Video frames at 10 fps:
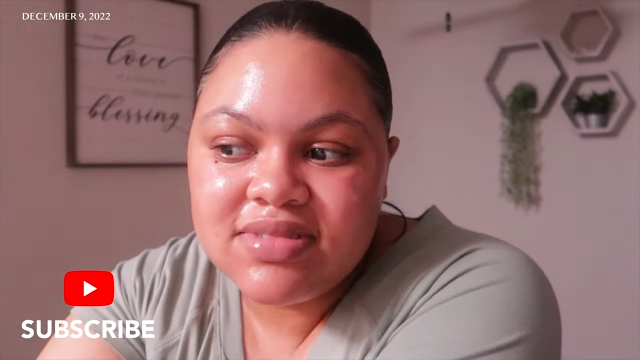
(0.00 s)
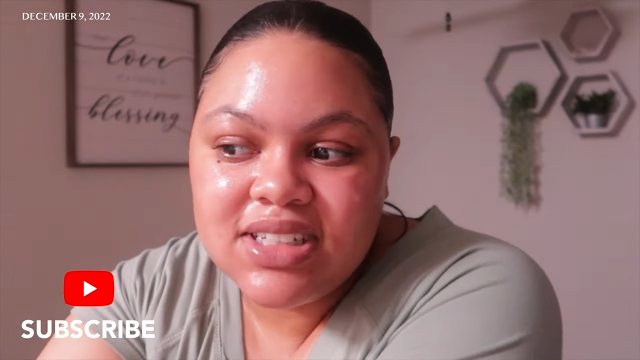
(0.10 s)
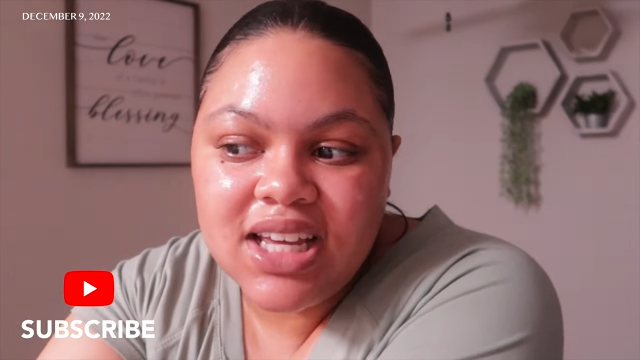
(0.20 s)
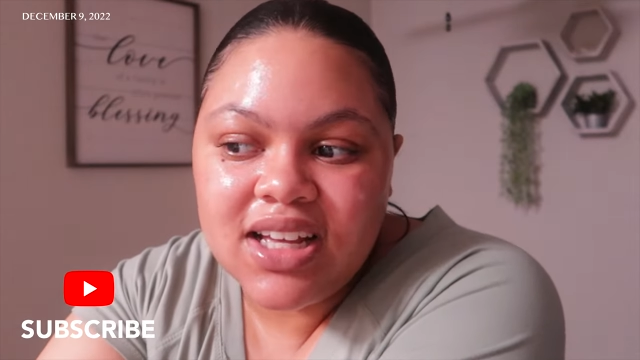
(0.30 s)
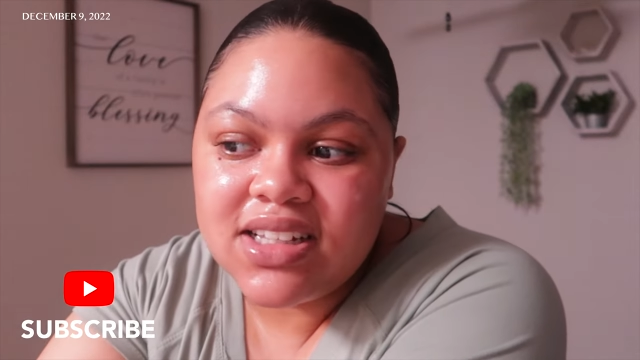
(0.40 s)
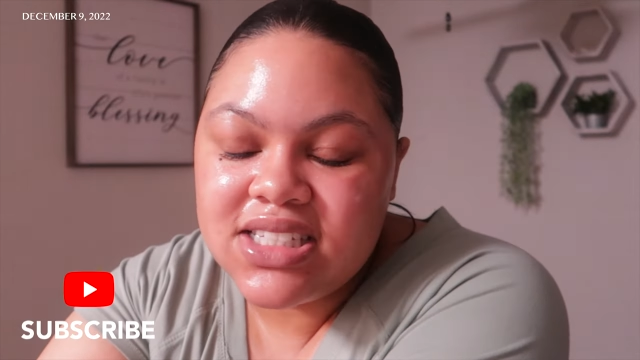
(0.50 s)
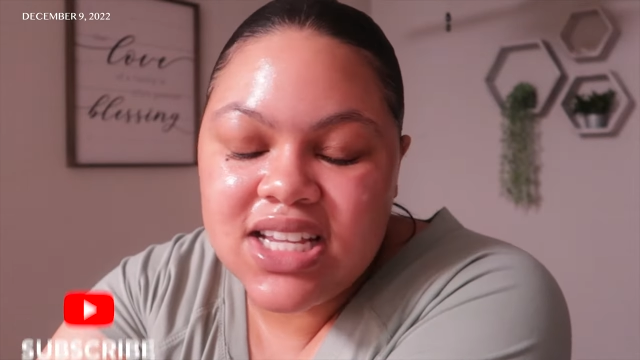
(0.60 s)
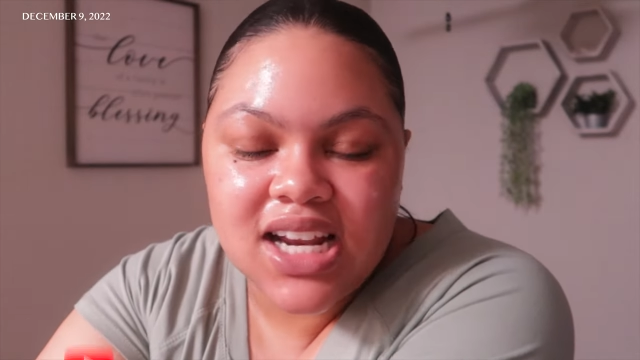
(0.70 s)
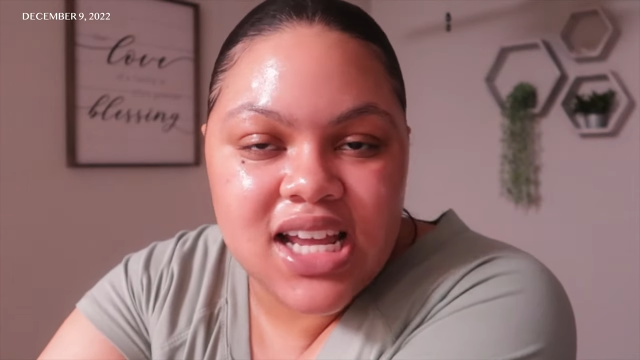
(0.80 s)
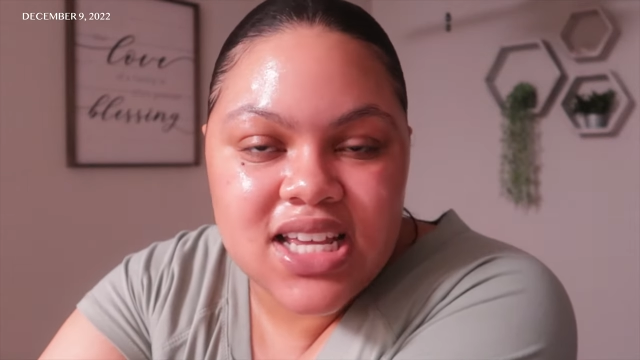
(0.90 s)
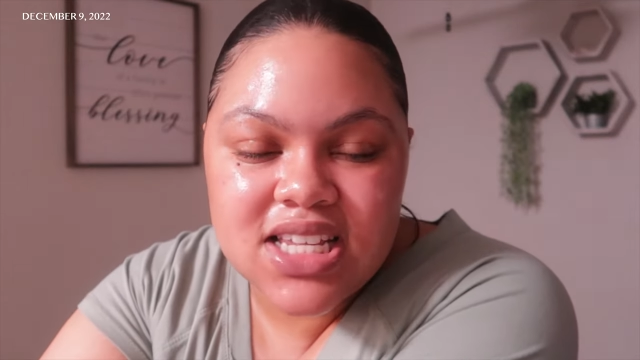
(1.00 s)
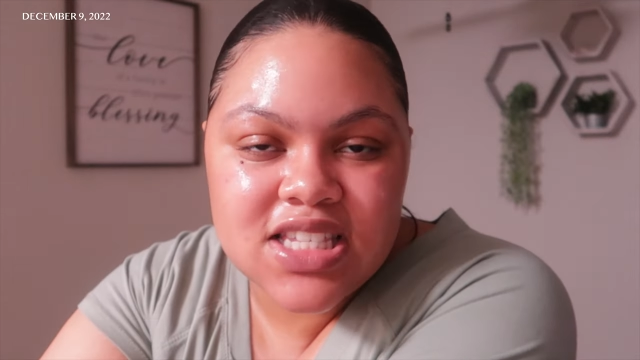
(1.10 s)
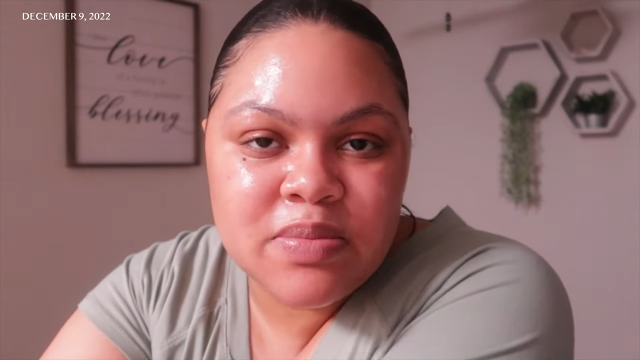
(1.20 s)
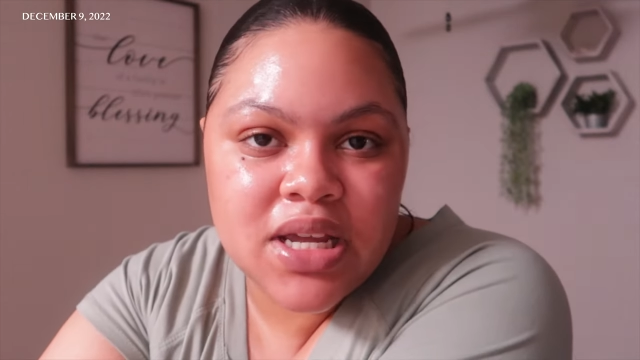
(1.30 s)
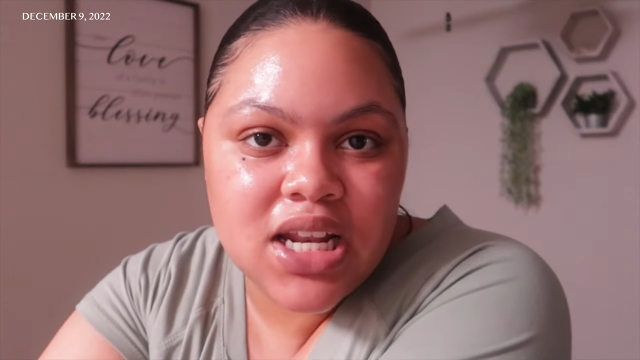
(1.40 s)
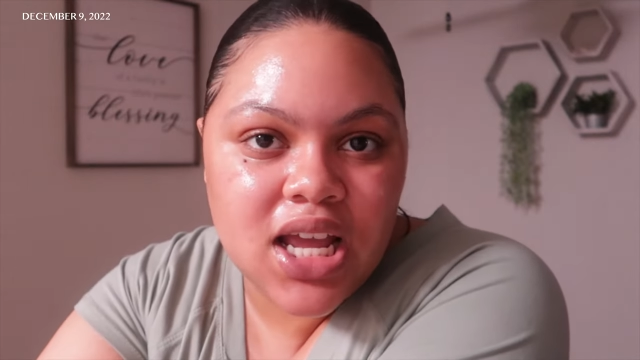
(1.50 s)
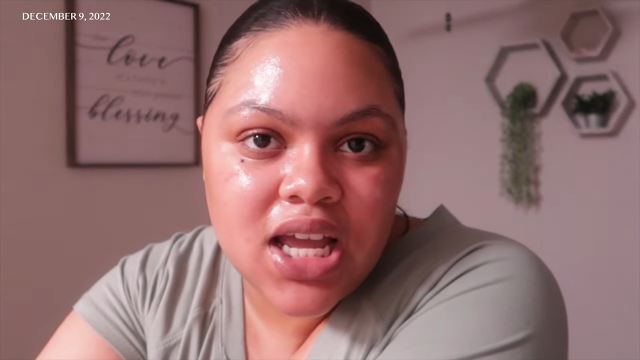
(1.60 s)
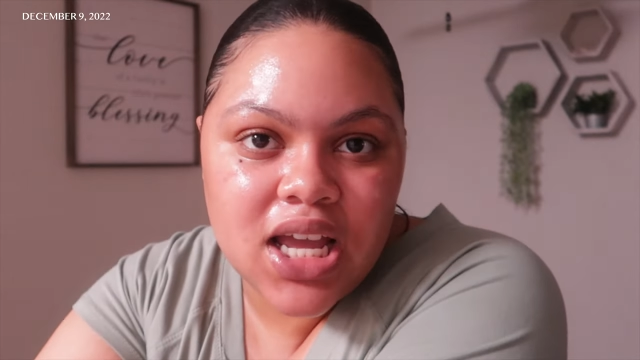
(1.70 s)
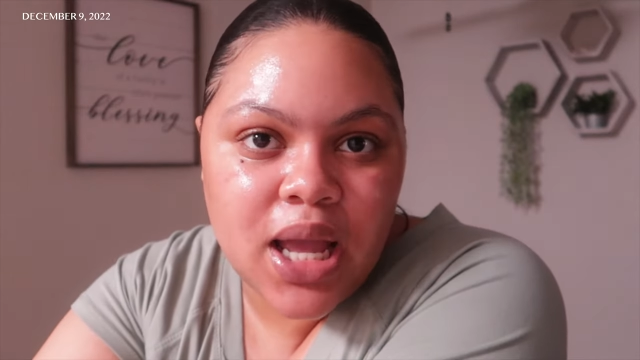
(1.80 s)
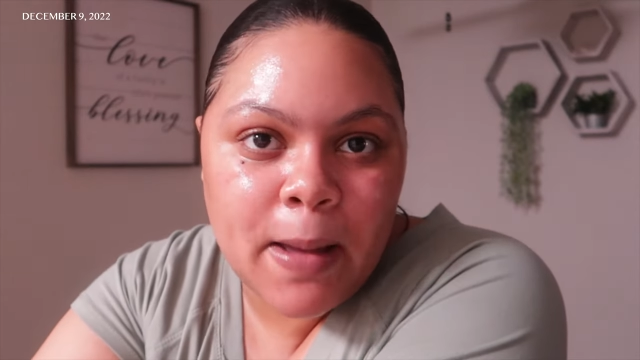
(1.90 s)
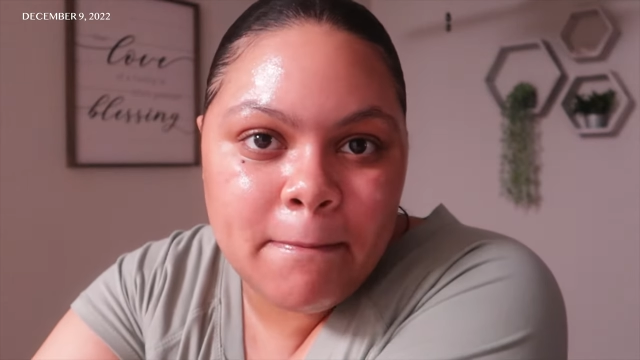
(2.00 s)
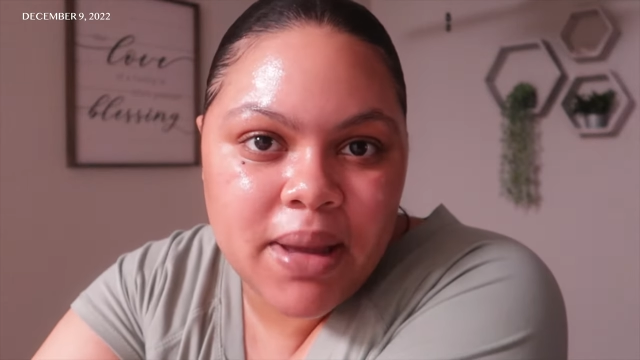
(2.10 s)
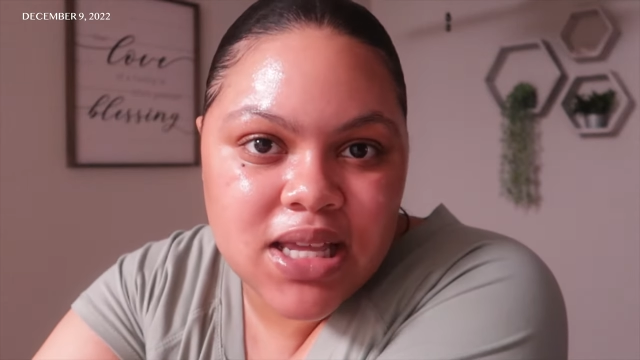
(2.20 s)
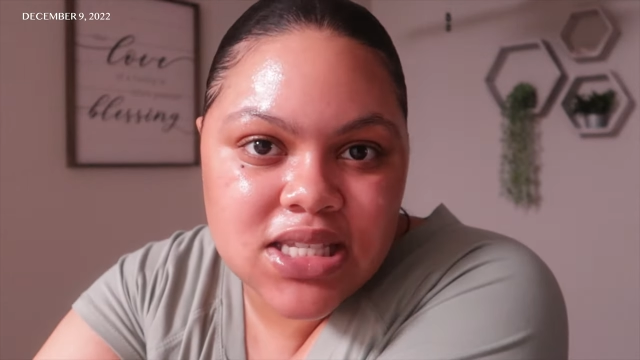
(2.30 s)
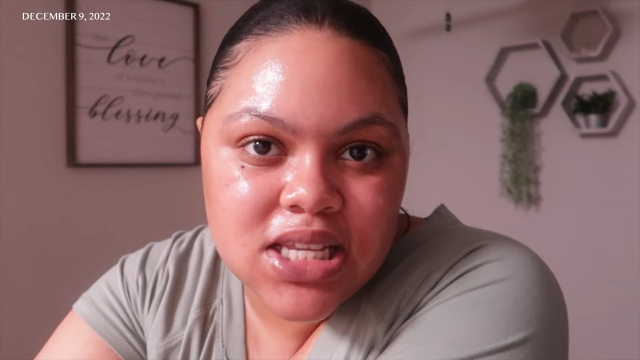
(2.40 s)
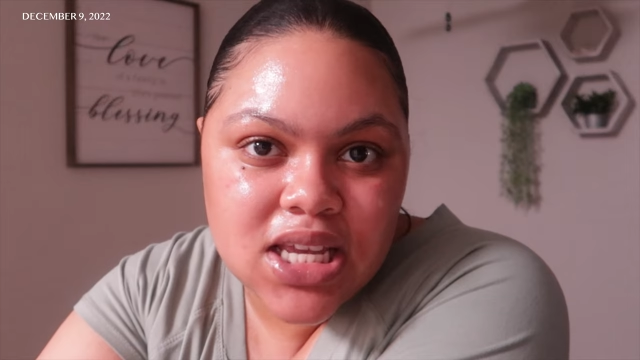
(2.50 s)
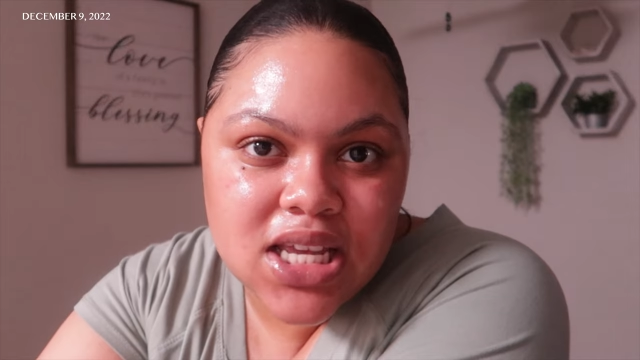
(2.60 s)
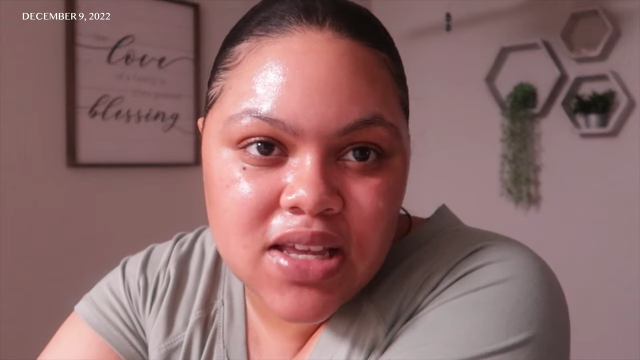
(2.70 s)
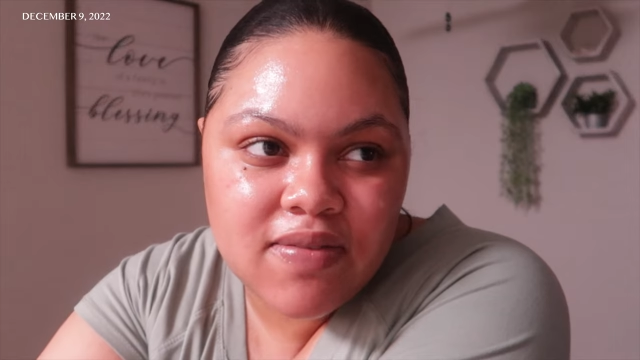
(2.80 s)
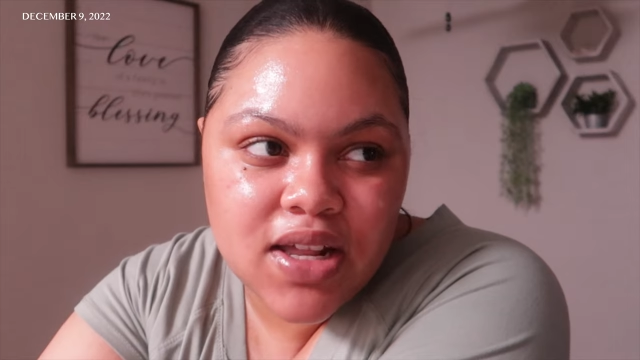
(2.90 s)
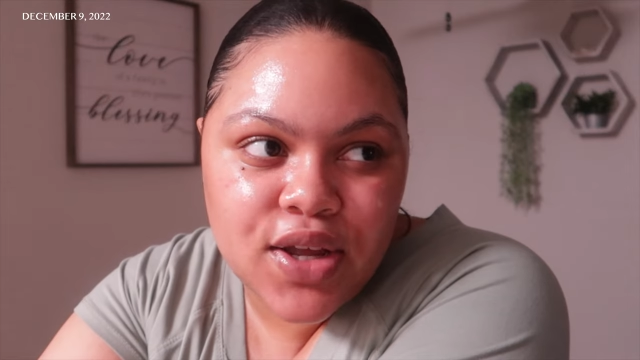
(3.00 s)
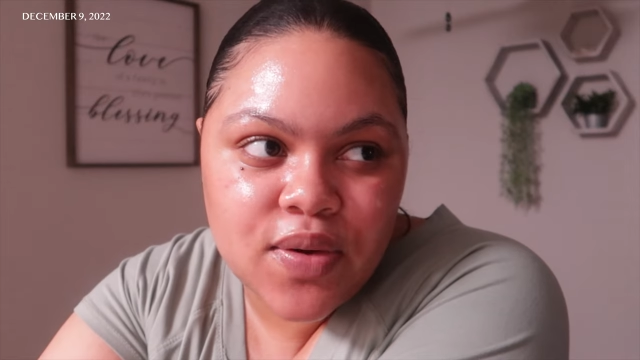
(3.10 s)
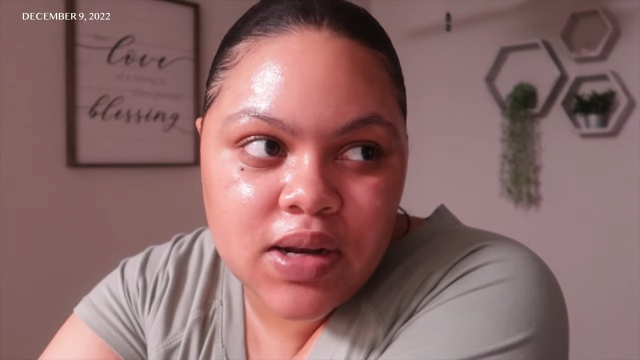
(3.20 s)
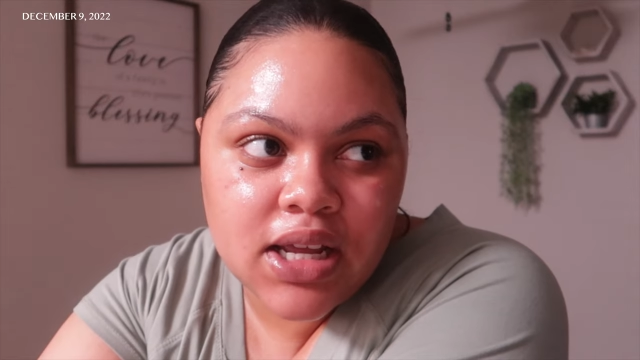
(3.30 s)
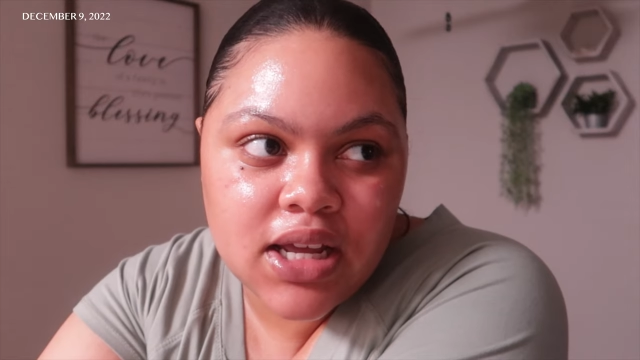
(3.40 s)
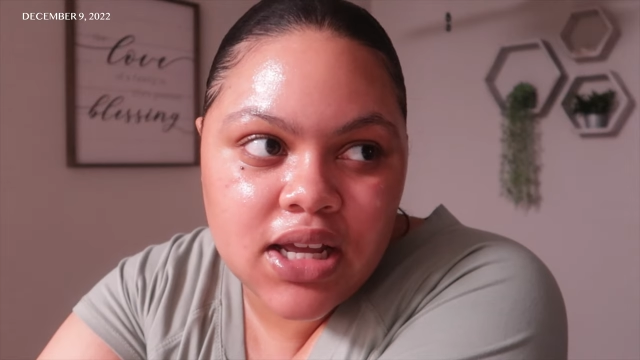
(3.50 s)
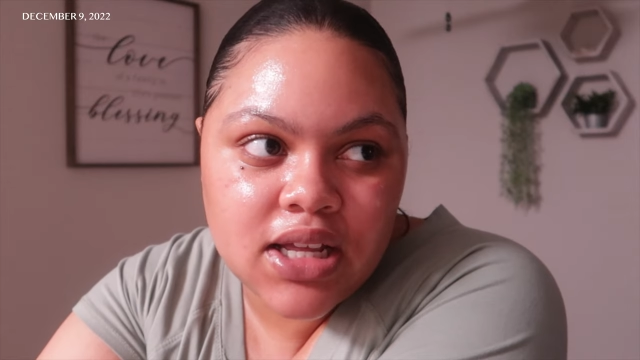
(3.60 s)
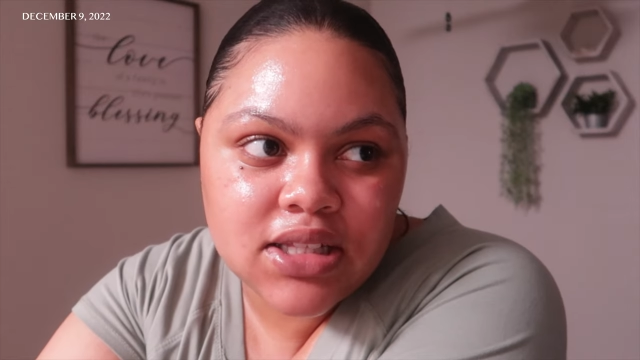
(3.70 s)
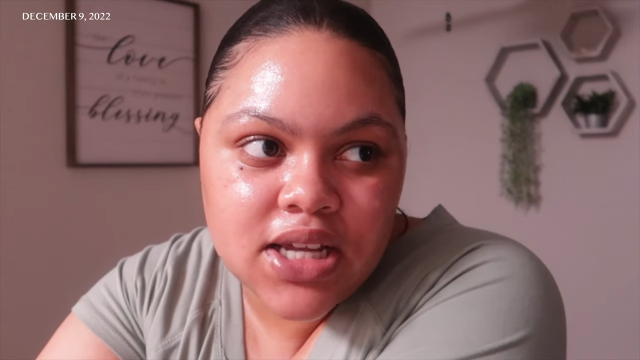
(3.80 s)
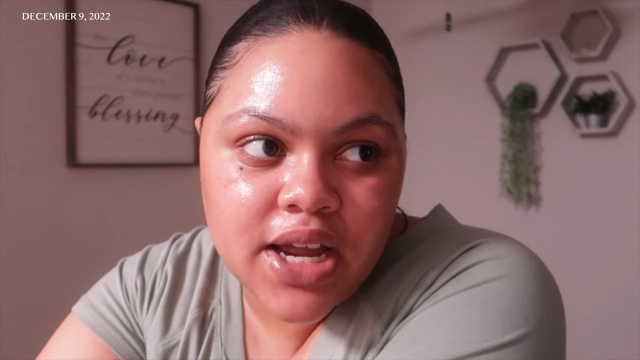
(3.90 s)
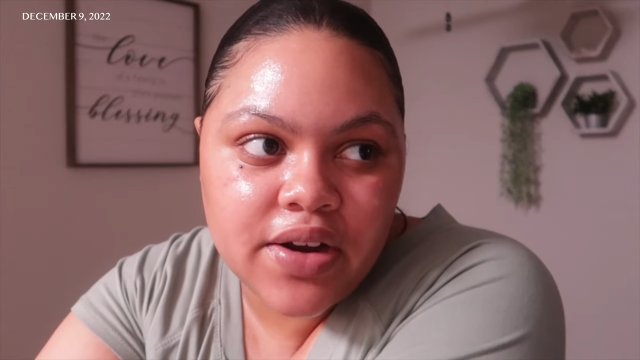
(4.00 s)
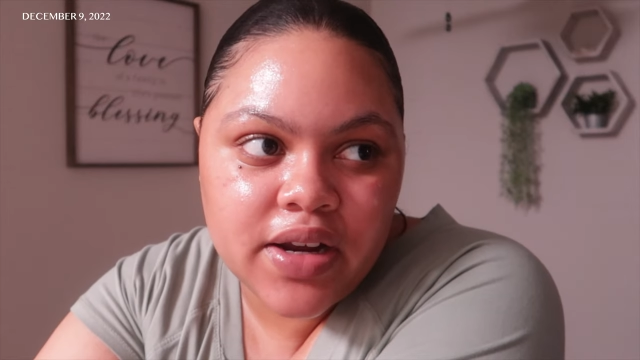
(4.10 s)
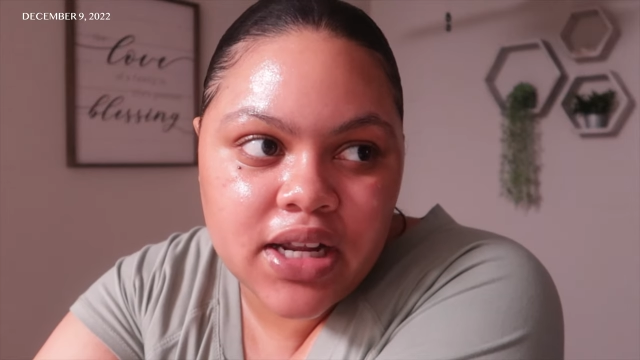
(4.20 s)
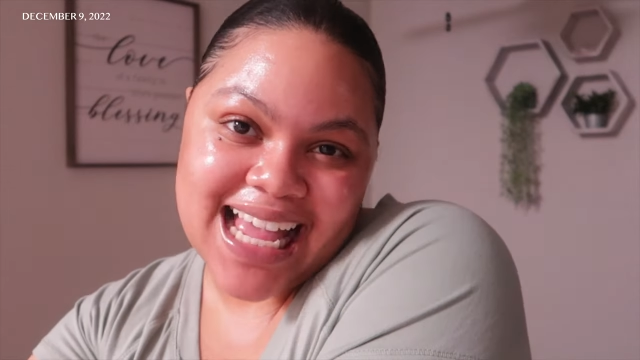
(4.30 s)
Yeah, today has been a busy video day, tiring.